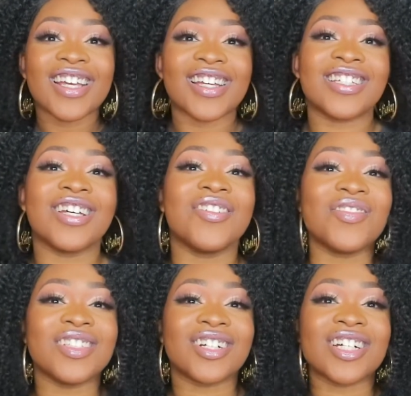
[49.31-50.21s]
It's gonna
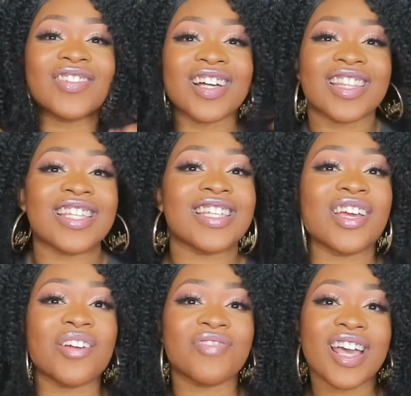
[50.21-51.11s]
be talking about this
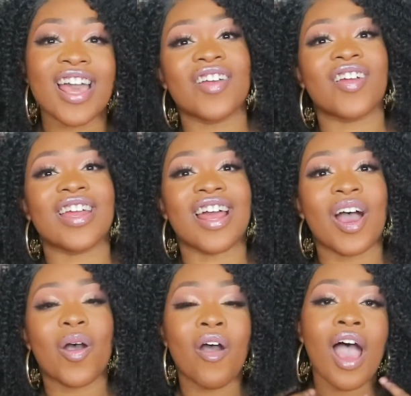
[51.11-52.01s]
hair on my head right
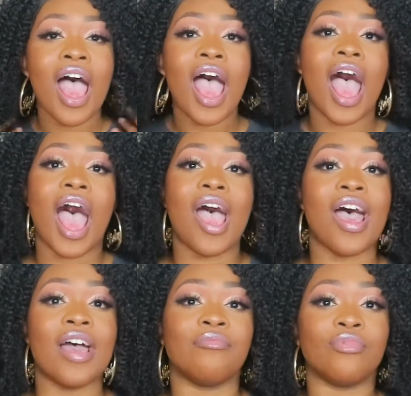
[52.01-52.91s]
now
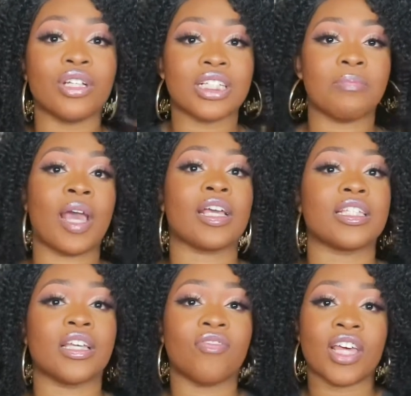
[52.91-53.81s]
and the
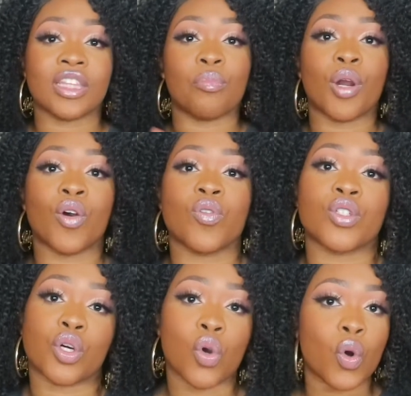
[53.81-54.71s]
specs of it, the pros,
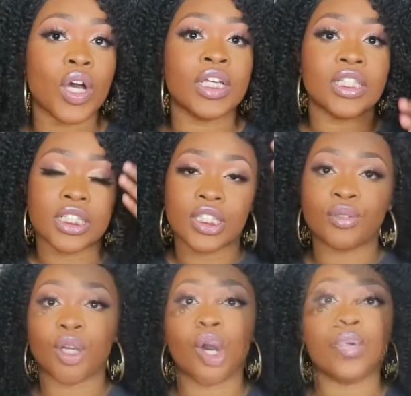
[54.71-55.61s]
the cons, you know.